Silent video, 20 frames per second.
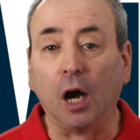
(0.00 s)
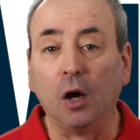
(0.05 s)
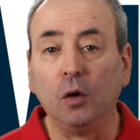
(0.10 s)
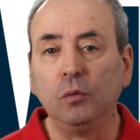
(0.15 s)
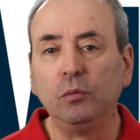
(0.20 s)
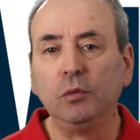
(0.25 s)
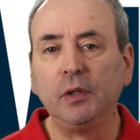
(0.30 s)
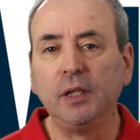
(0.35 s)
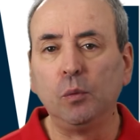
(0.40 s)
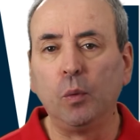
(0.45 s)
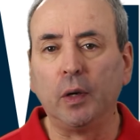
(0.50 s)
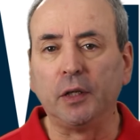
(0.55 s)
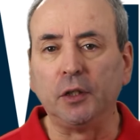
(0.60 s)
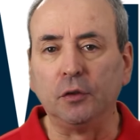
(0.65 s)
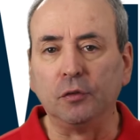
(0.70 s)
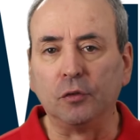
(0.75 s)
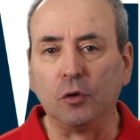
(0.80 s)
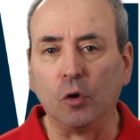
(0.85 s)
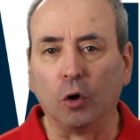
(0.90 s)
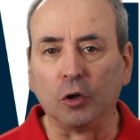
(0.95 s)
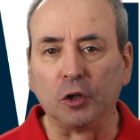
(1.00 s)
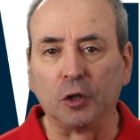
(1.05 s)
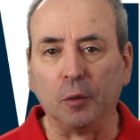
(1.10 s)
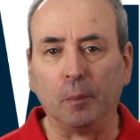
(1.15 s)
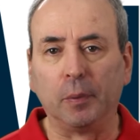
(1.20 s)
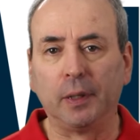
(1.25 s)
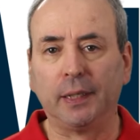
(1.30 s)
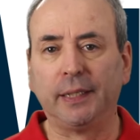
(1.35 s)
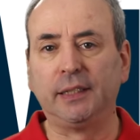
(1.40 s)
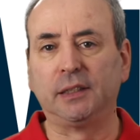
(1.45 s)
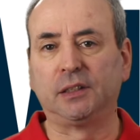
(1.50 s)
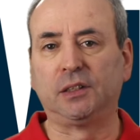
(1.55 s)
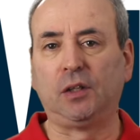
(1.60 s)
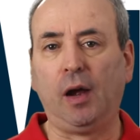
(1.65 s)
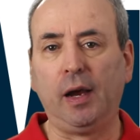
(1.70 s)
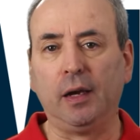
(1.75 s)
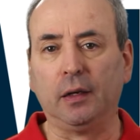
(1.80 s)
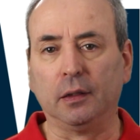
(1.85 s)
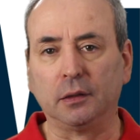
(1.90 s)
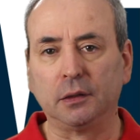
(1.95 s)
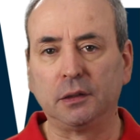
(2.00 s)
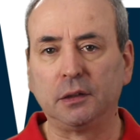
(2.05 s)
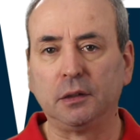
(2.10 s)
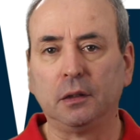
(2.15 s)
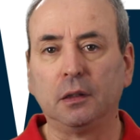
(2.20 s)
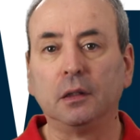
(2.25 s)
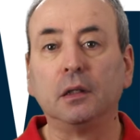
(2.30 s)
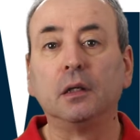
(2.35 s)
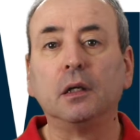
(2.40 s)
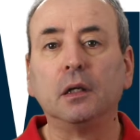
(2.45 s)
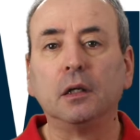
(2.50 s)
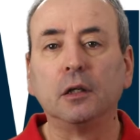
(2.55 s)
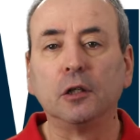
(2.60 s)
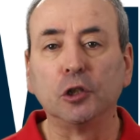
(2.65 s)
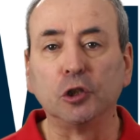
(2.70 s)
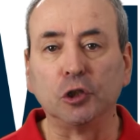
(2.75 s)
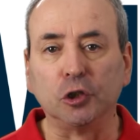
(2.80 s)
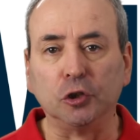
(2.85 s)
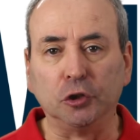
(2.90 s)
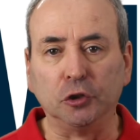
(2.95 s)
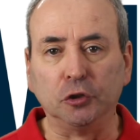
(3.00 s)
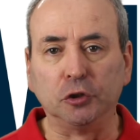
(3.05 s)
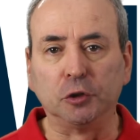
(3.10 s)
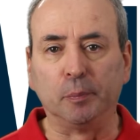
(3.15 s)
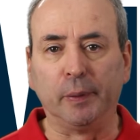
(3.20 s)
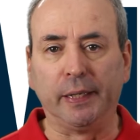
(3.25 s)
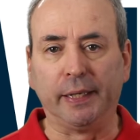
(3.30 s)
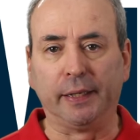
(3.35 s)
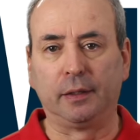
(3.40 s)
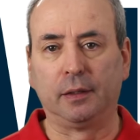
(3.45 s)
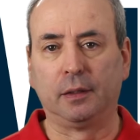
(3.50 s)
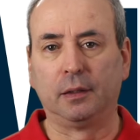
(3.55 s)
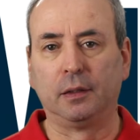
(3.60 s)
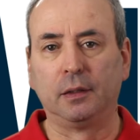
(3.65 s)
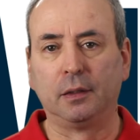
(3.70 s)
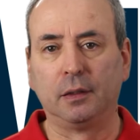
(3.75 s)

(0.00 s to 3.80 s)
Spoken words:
only when you've got complete silence do you speak.